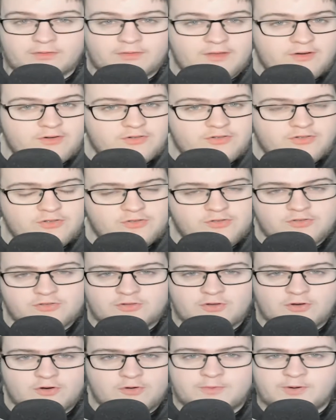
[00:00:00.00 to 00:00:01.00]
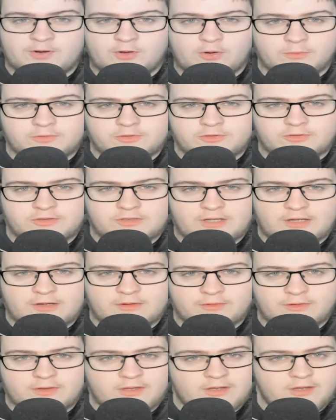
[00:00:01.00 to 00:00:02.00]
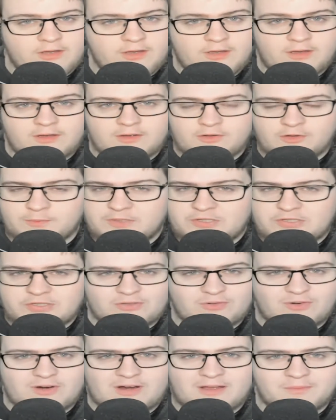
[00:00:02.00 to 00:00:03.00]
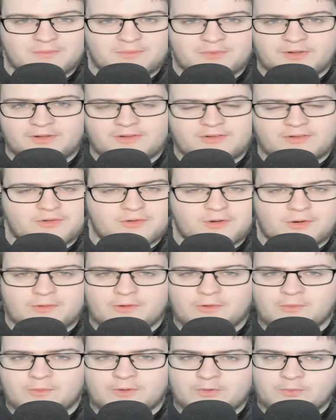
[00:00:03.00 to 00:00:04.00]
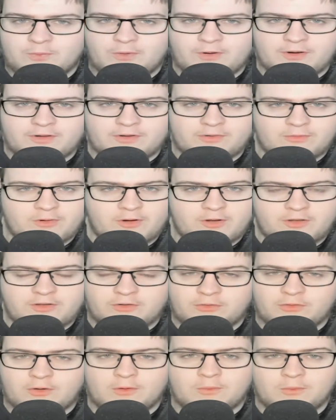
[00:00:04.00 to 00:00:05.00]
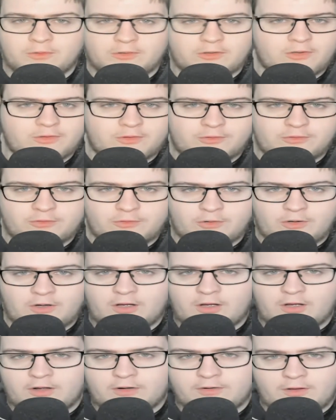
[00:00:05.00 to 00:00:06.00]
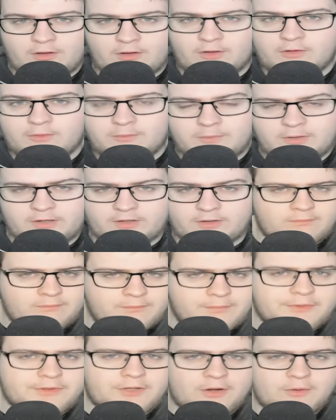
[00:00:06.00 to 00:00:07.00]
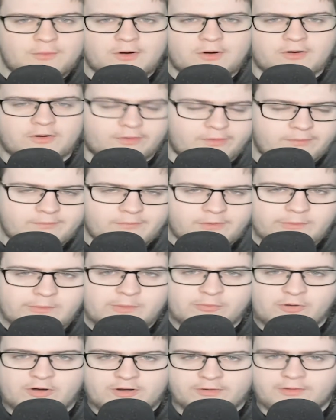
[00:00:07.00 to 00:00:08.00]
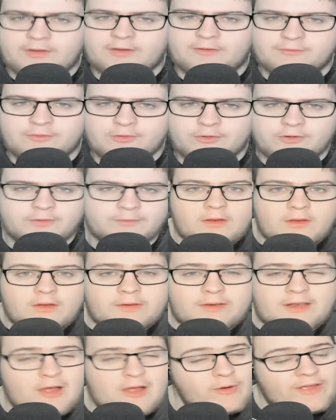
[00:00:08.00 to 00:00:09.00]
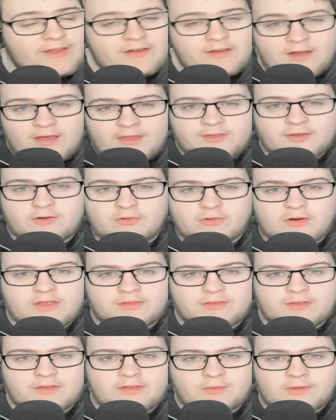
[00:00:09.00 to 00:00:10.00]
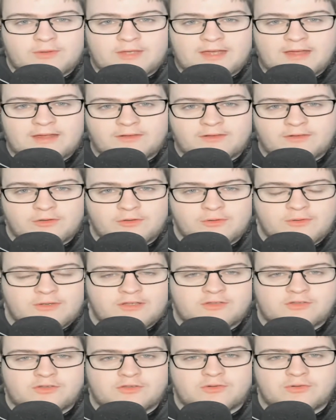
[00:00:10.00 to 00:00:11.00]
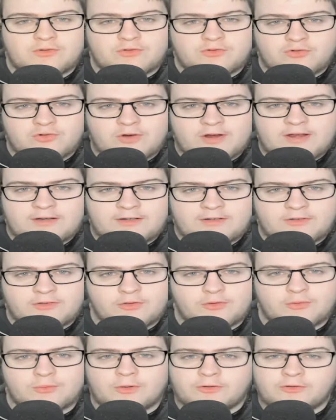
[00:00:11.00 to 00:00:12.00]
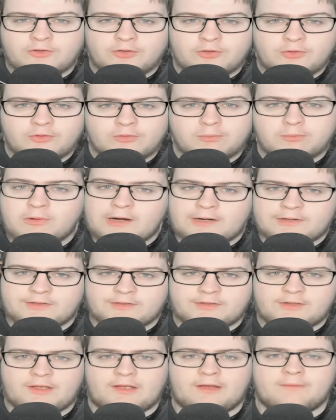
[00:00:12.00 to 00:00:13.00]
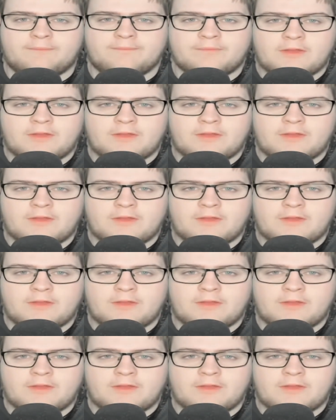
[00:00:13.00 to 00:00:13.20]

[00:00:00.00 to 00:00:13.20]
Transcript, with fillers: There's just so many options out there, you'll be scrambling, you don't know which one is right, you don't want to lose your hard-earned money. But don't worry, let me break it down for you. Now, another great thing you can do is use Trading 212's practice account.